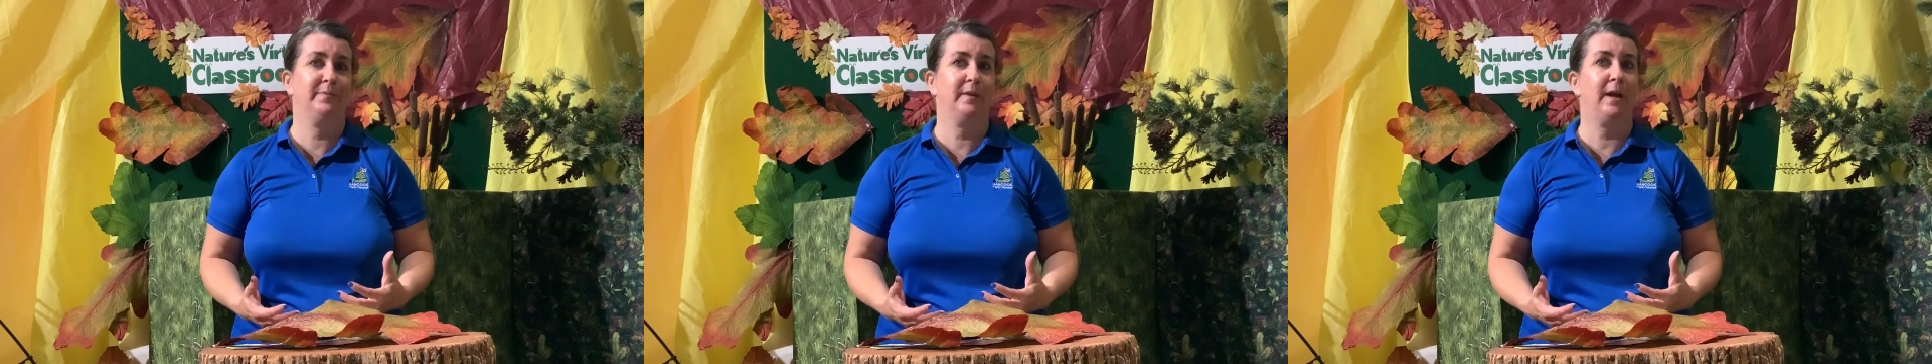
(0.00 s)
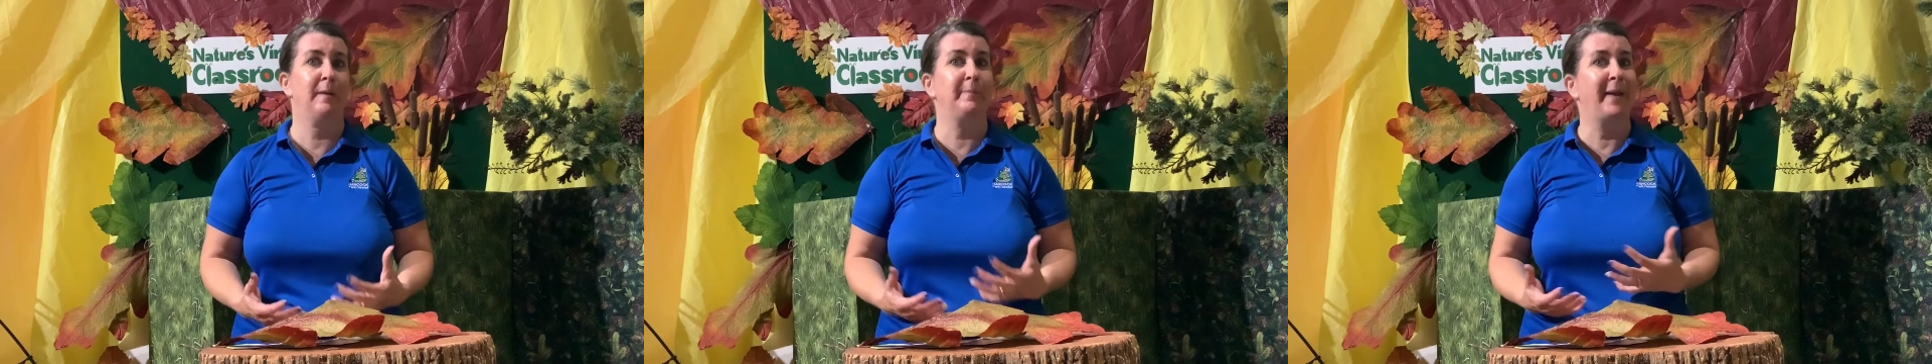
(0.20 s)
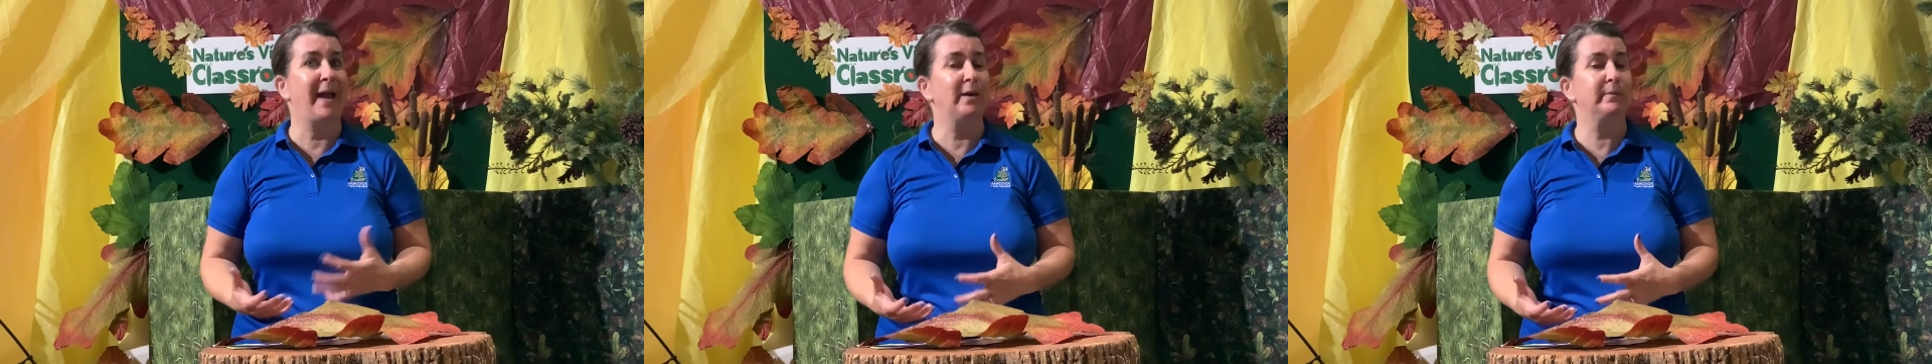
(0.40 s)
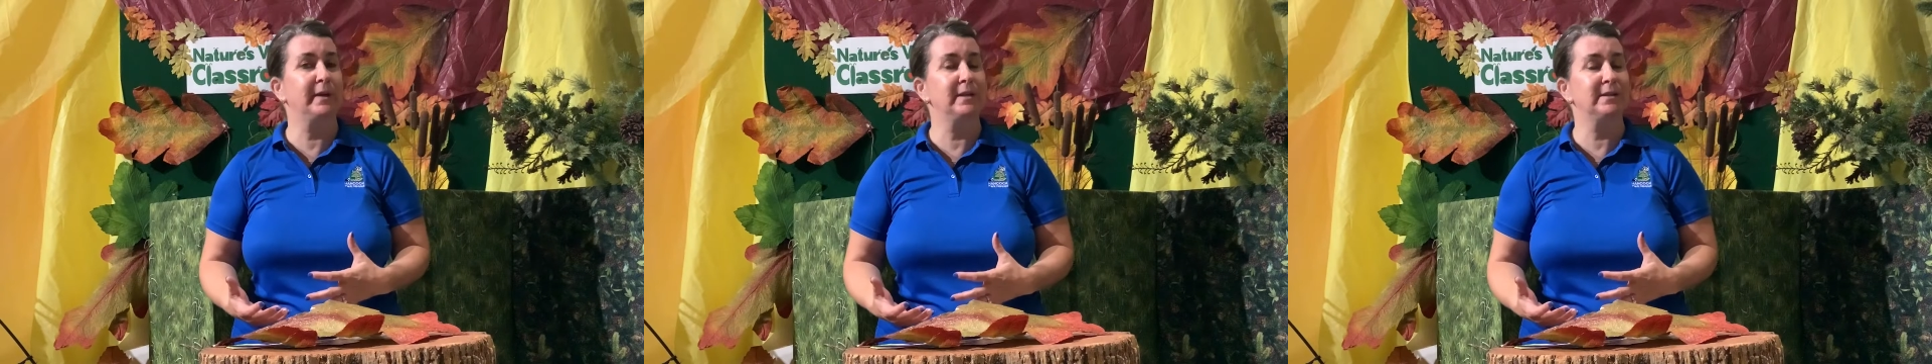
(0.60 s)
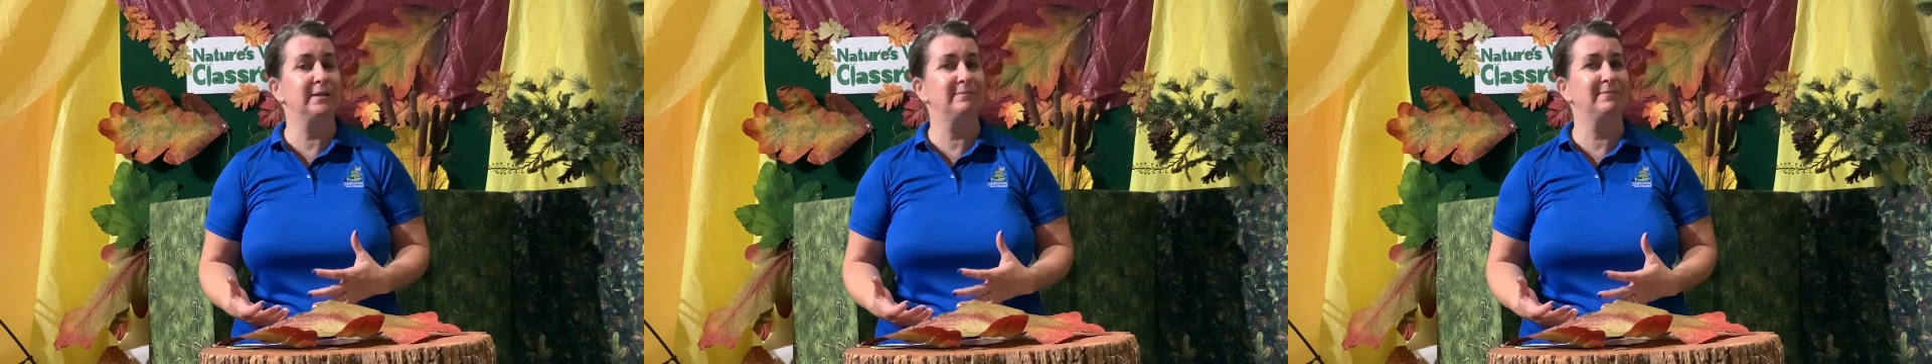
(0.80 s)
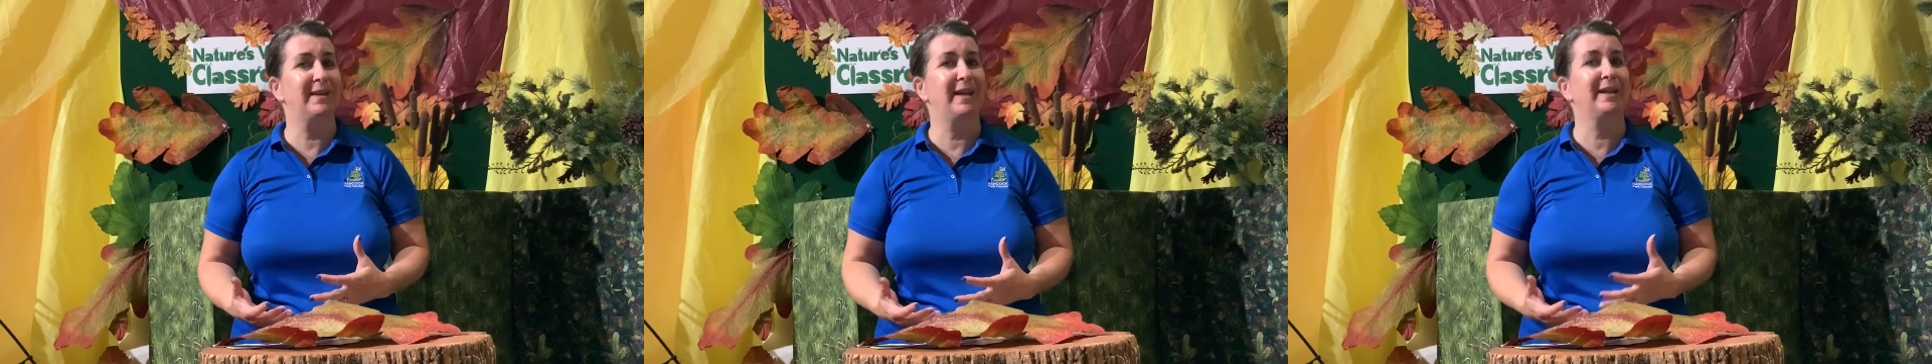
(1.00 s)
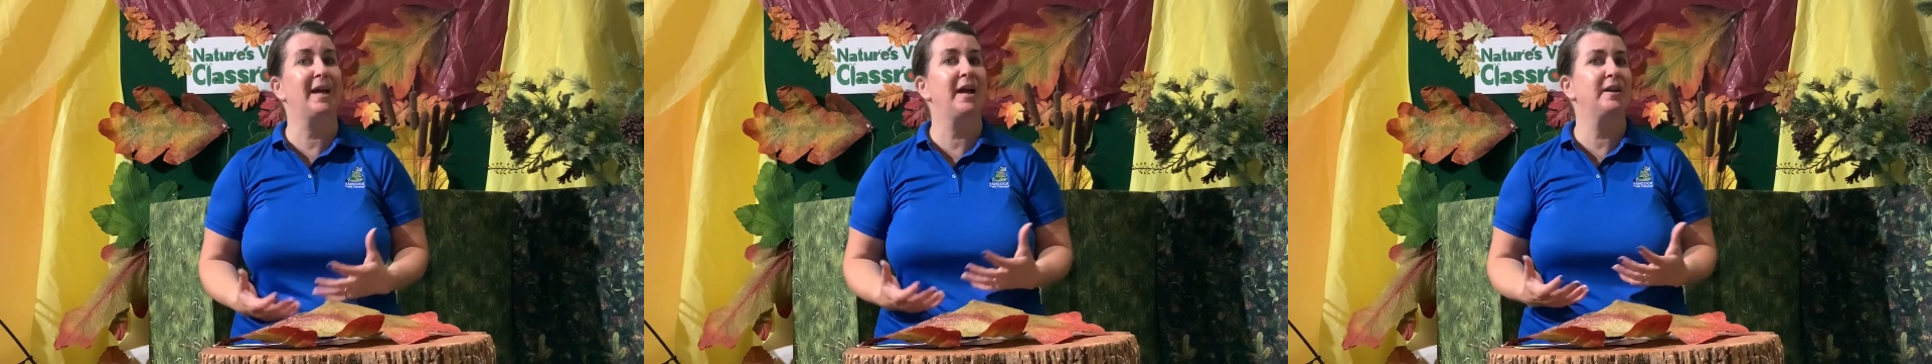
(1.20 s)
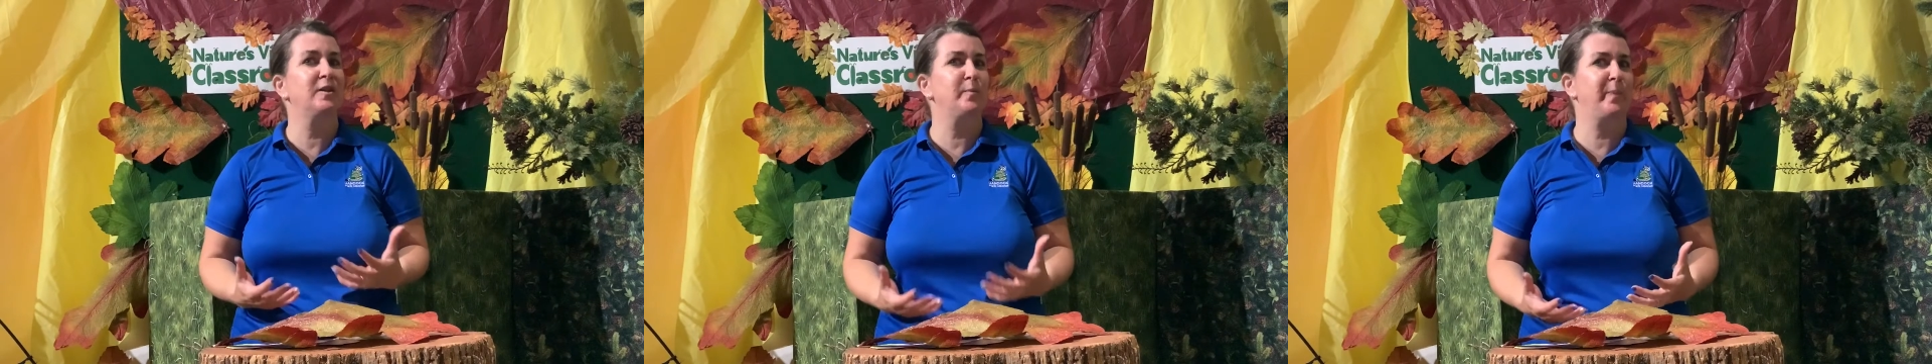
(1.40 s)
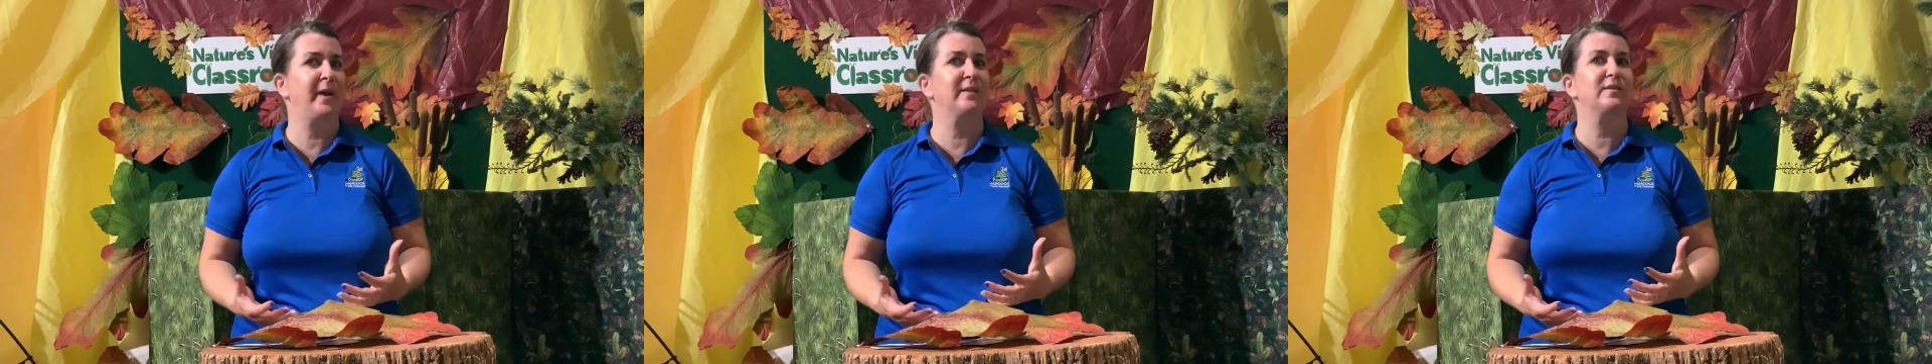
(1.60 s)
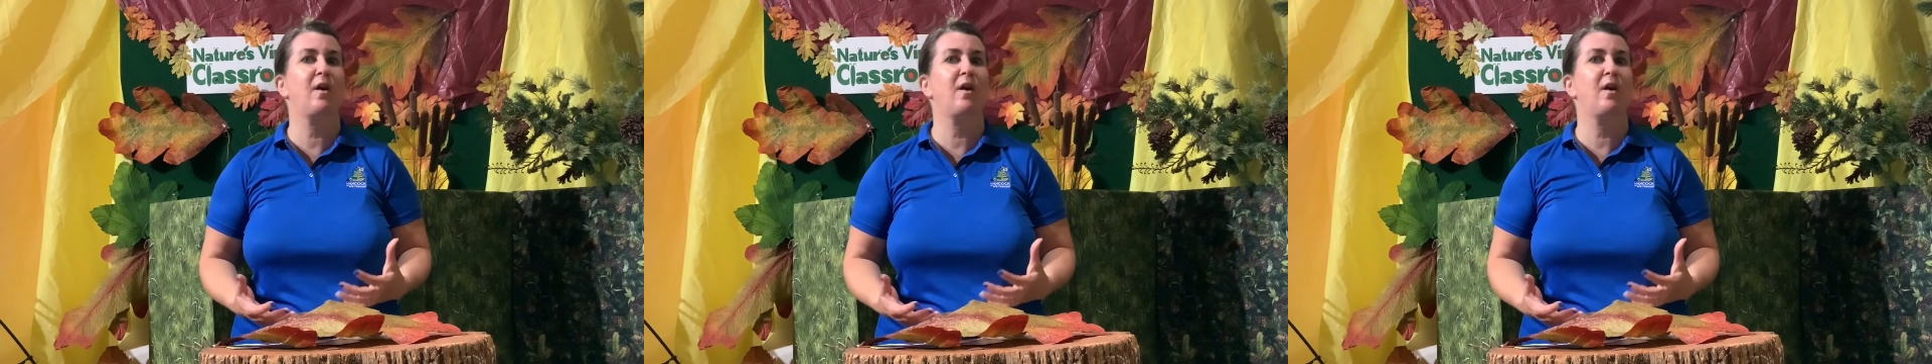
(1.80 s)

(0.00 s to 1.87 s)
A bad reason, it kind of depends